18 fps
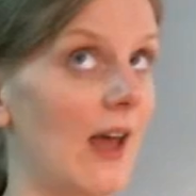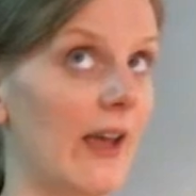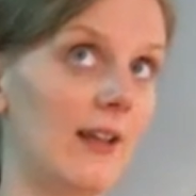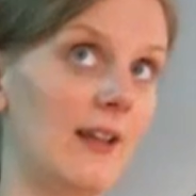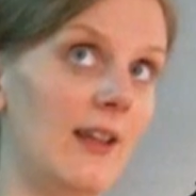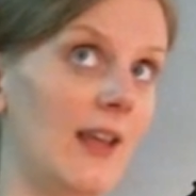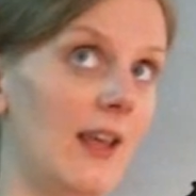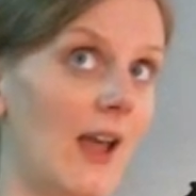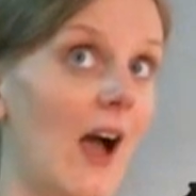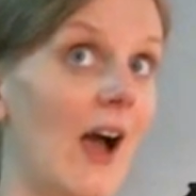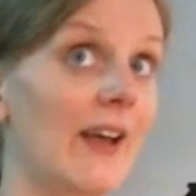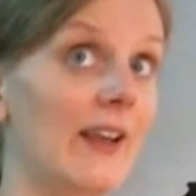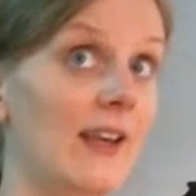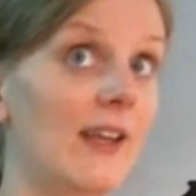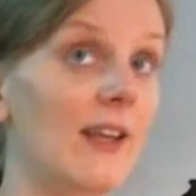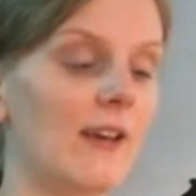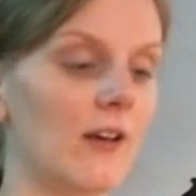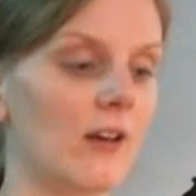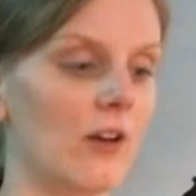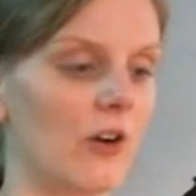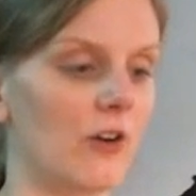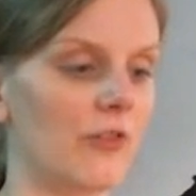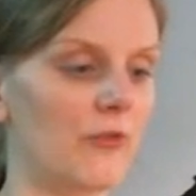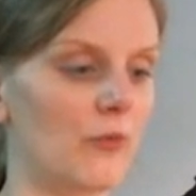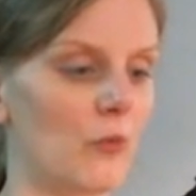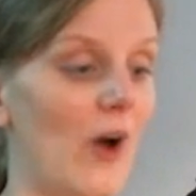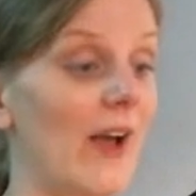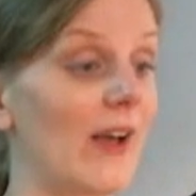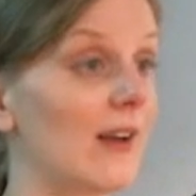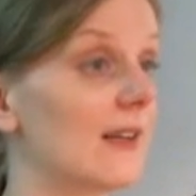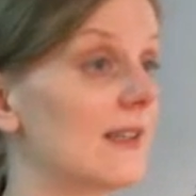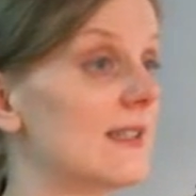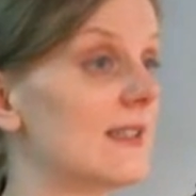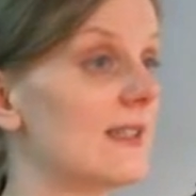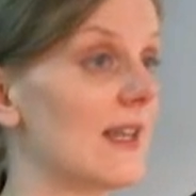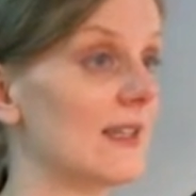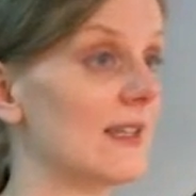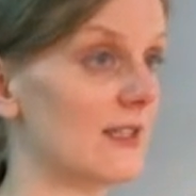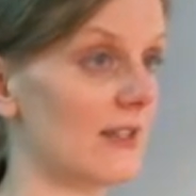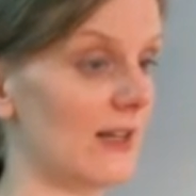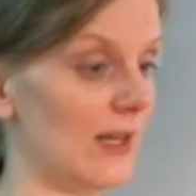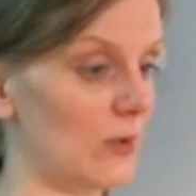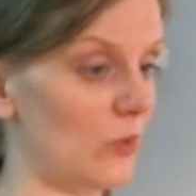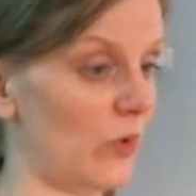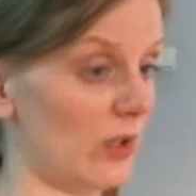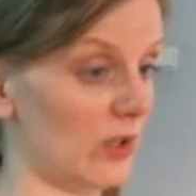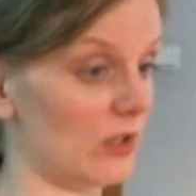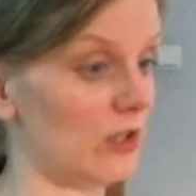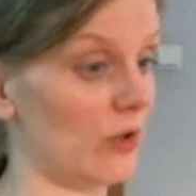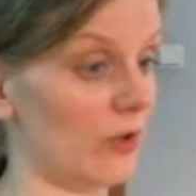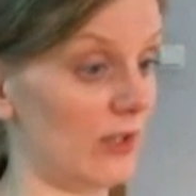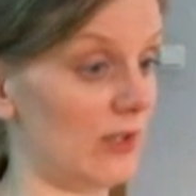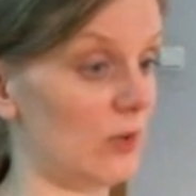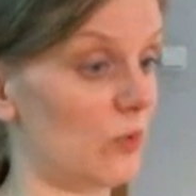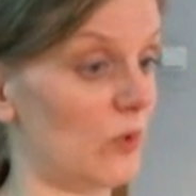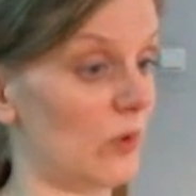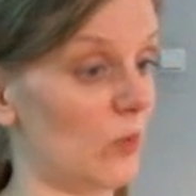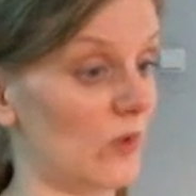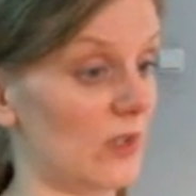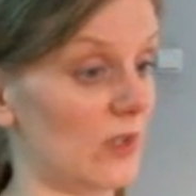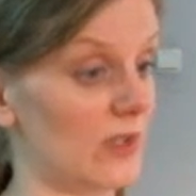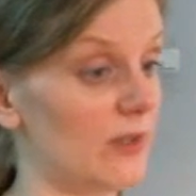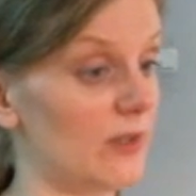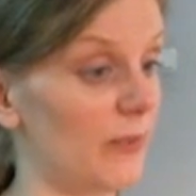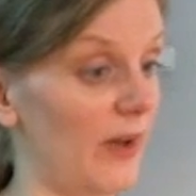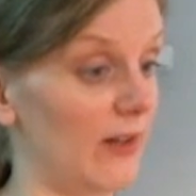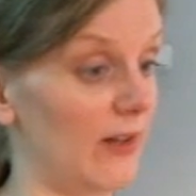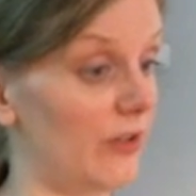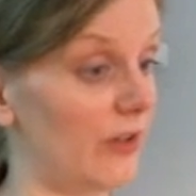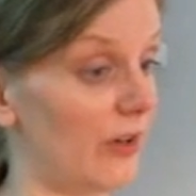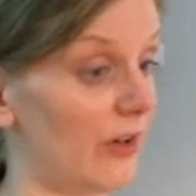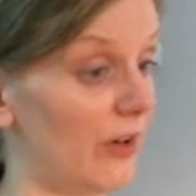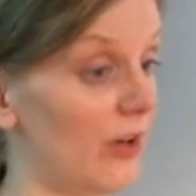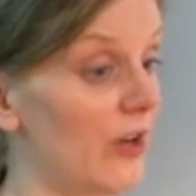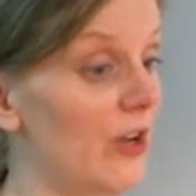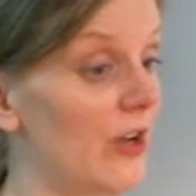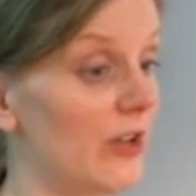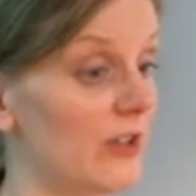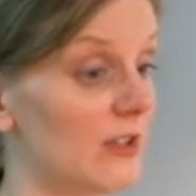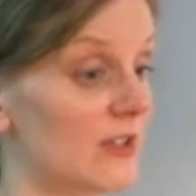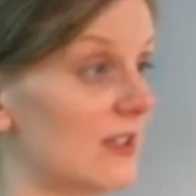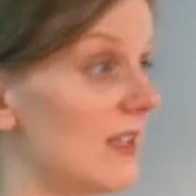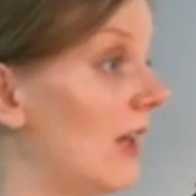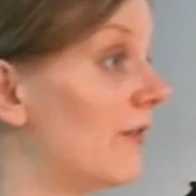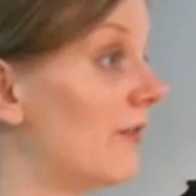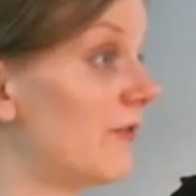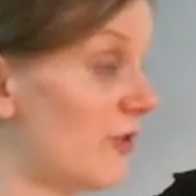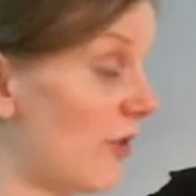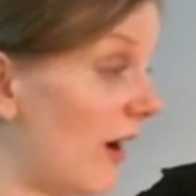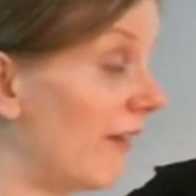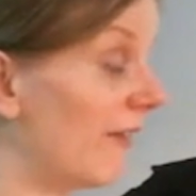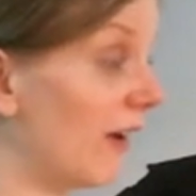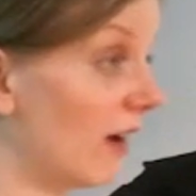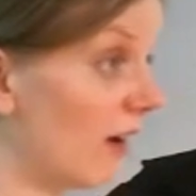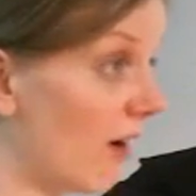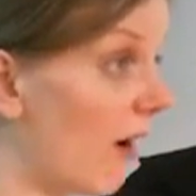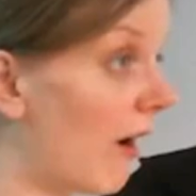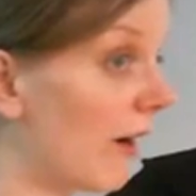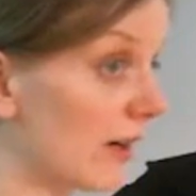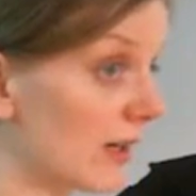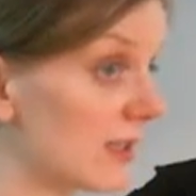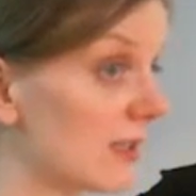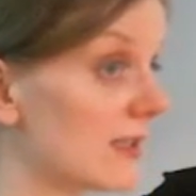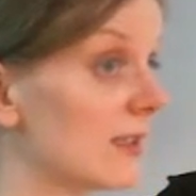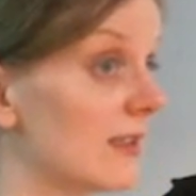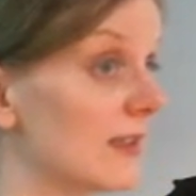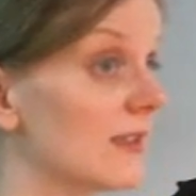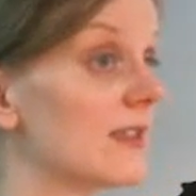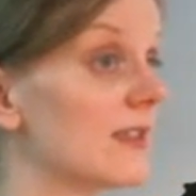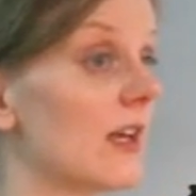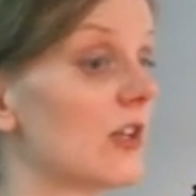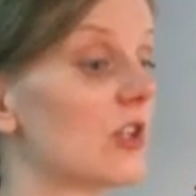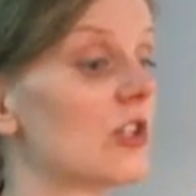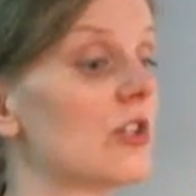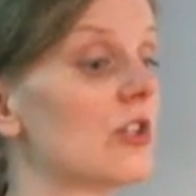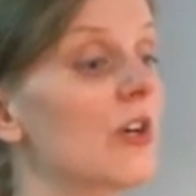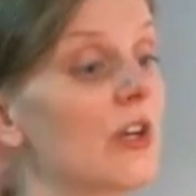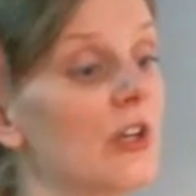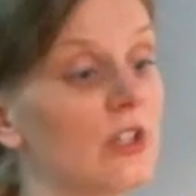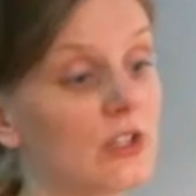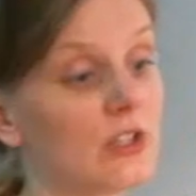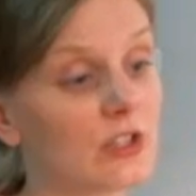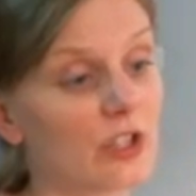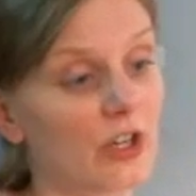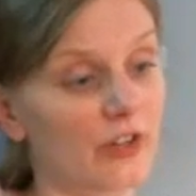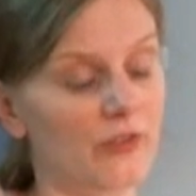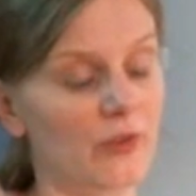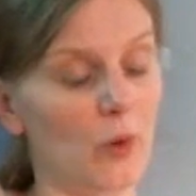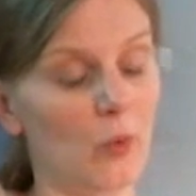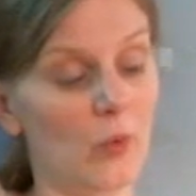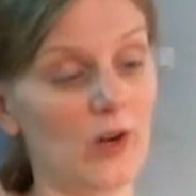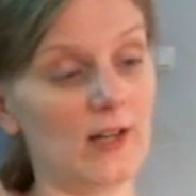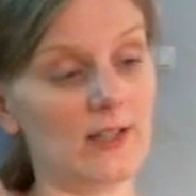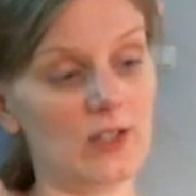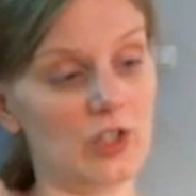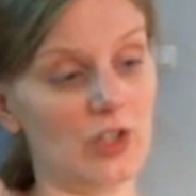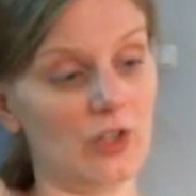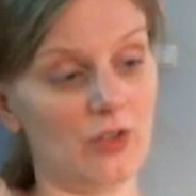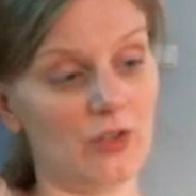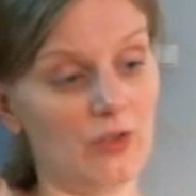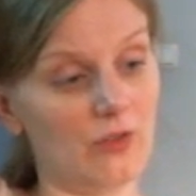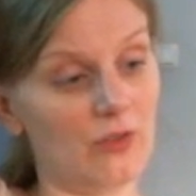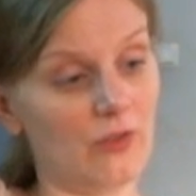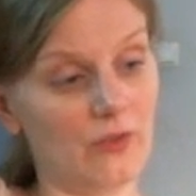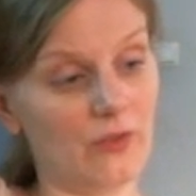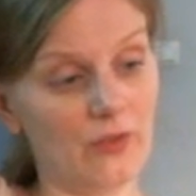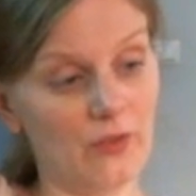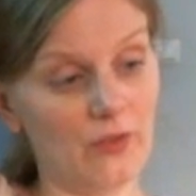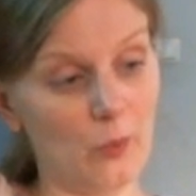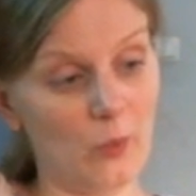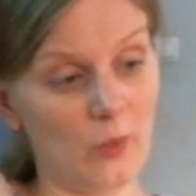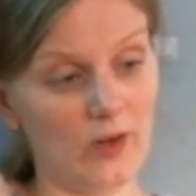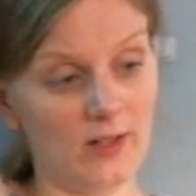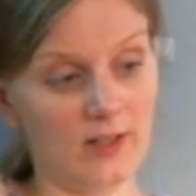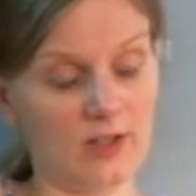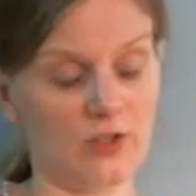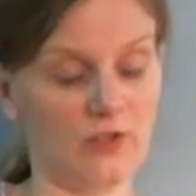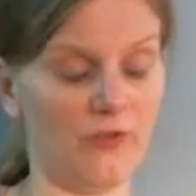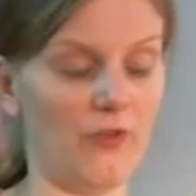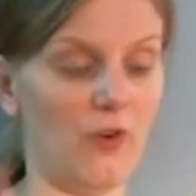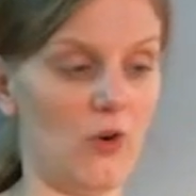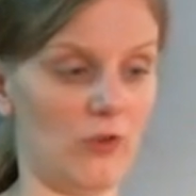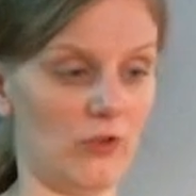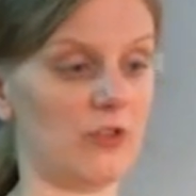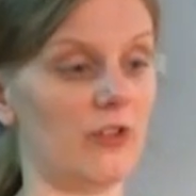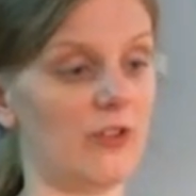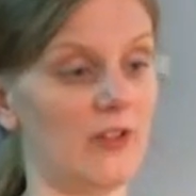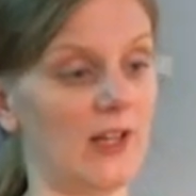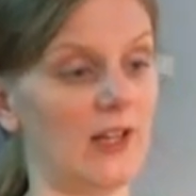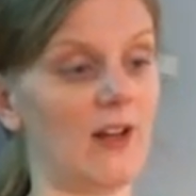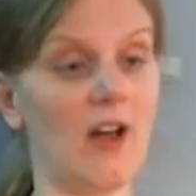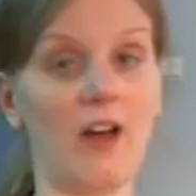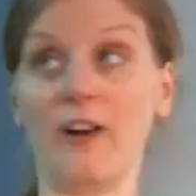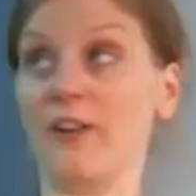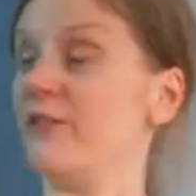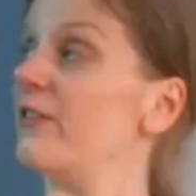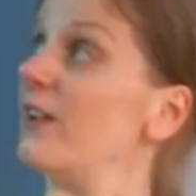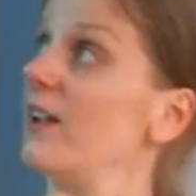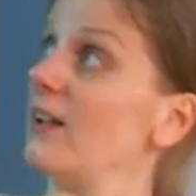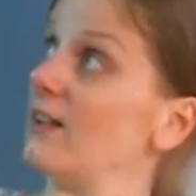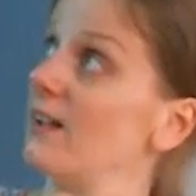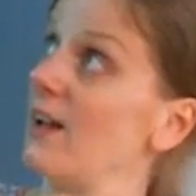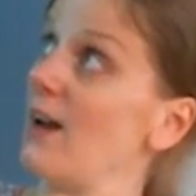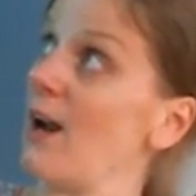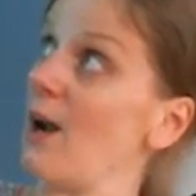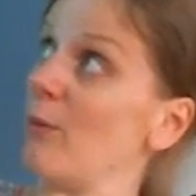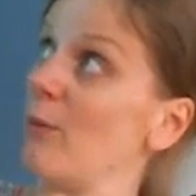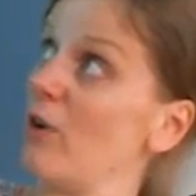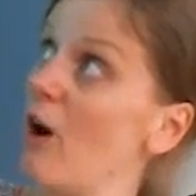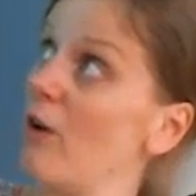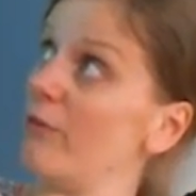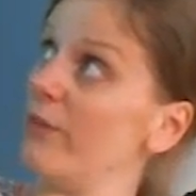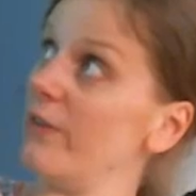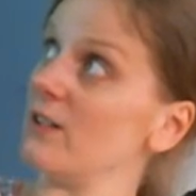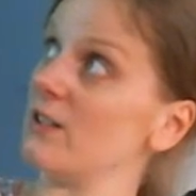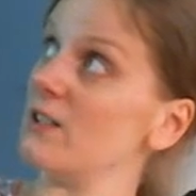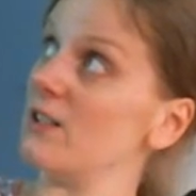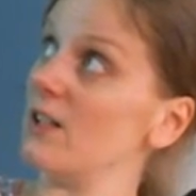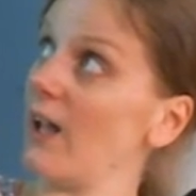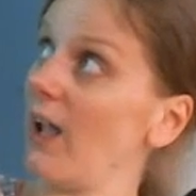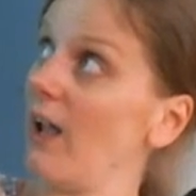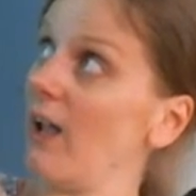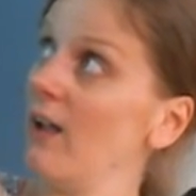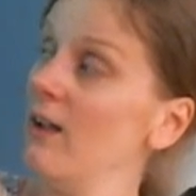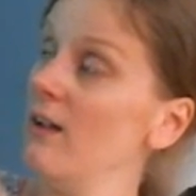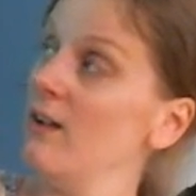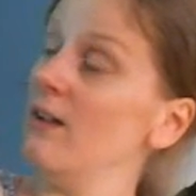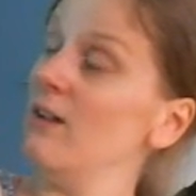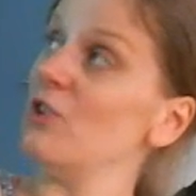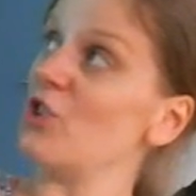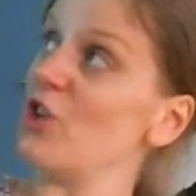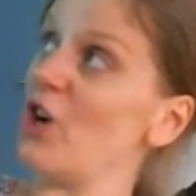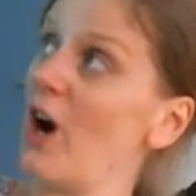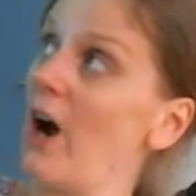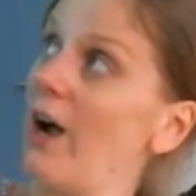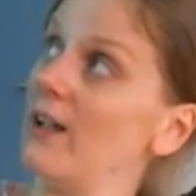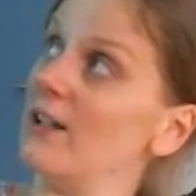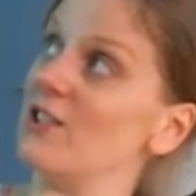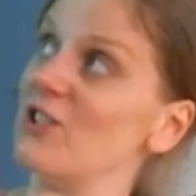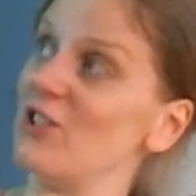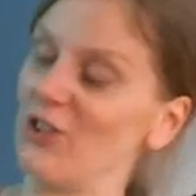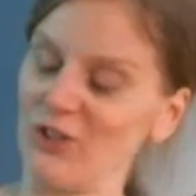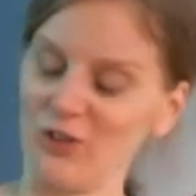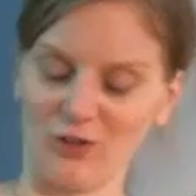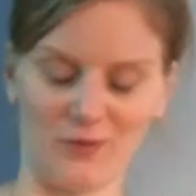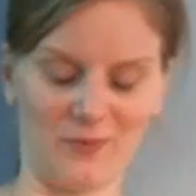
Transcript: the idea of wireless sensor networks. So this one was about the self-driving cars and such. So if I wanted to focus on that kind of thing, then I would obviously try to